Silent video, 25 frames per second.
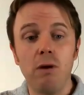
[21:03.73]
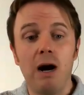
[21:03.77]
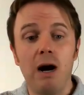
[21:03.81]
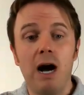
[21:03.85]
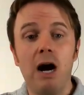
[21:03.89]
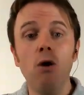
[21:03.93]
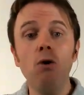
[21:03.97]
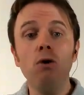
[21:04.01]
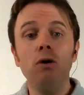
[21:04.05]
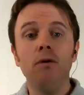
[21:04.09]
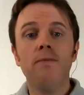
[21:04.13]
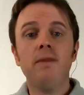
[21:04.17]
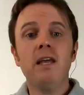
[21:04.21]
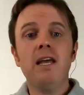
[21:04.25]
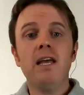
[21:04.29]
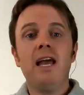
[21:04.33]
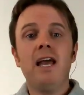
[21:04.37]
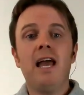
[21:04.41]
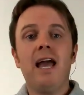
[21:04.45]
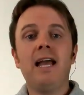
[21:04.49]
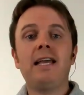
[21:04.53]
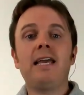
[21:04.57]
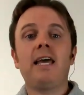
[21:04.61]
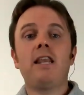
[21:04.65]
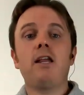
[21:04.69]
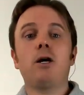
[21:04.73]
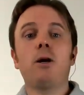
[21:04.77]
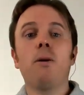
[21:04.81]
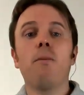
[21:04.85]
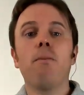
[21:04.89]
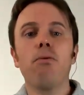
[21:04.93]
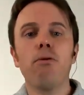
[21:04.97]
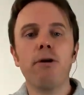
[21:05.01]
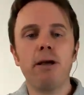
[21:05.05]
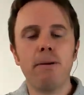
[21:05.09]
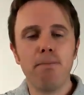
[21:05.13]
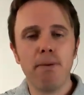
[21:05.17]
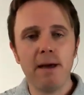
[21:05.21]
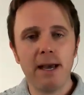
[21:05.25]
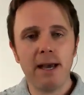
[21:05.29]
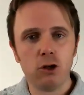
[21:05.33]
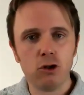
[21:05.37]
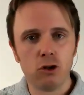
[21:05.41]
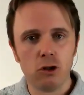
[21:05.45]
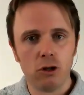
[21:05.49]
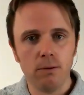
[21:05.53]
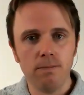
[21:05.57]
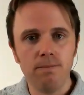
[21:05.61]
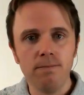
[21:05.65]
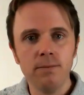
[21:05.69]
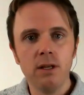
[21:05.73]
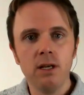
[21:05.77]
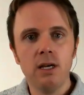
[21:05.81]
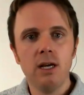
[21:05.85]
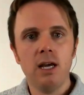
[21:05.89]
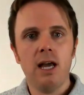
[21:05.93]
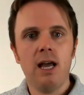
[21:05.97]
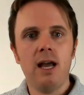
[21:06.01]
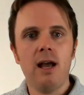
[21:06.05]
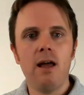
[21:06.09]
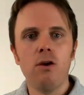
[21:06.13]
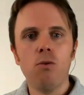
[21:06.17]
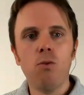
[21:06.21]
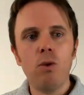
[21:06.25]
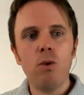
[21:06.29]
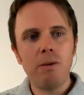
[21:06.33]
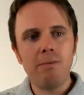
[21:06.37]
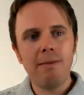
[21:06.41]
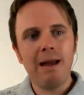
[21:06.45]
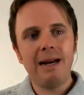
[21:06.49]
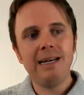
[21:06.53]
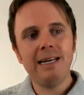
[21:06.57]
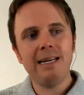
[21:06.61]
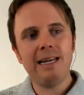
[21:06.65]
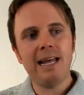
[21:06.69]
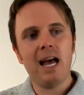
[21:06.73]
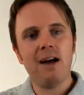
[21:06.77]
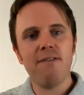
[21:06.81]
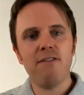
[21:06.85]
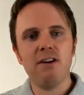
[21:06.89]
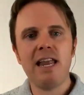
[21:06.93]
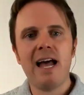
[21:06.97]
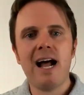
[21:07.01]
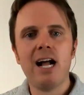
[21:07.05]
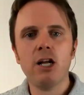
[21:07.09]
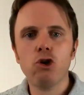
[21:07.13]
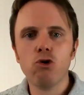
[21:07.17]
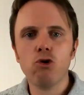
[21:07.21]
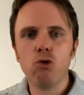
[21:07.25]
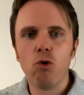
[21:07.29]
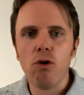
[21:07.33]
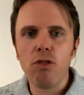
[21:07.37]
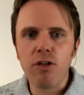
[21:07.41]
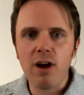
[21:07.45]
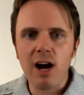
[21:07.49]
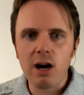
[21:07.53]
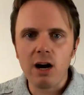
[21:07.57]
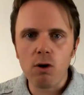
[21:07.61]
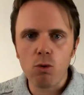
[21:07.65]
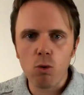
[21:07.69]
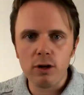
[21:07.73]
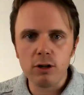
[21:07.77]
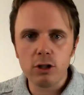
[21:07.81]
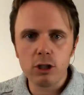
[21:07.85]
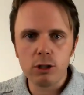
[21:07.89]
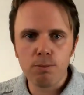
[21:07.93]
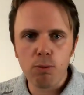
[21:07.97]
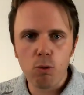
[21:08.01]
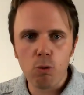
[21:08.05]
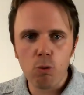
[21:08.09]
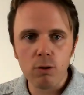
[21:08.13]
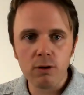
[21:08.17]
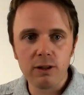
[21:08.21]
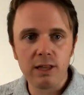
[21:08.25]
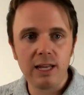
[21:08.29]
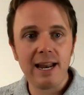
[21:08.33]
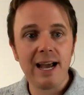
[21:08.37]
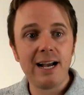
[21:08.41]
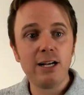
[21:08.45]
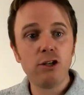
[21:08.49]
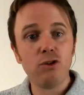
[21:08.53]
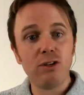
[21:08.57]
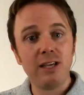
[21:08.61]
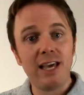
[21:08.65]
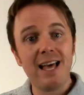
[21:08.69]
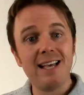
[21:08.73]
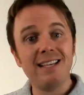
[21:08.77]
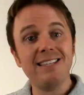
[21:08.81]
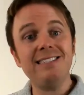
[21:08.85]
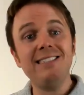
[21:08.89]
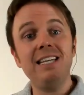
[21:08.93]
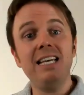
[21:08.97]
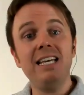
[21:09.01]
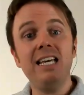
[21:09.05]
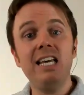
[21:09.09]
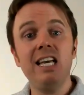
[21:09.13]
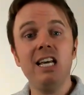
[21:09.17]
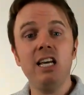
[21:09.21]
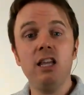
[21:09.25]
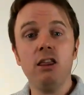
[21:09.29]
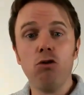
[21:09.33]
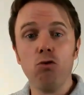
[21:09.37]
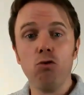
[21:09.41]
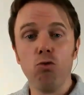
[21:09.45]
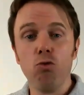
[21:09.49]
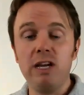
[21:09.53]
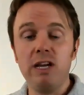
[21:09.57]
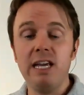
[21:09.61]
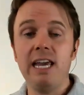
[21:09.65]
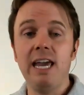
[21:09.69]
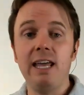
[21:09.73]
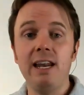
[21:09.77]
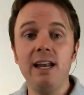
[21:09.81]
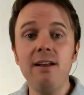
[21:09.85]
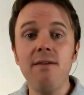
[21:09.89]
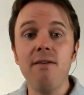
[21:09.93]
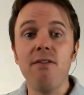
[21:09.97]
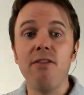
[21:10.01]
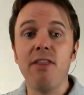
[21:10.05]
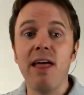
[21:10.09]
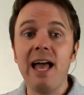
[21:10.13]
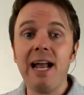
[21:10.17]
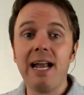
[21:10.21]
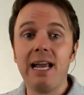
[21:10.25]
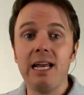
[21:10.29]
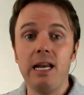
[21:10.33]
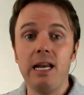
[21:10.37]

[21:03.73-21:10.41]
out and get a complete picture. And we may need to have a natural thyroid support that actually has T three in it. That can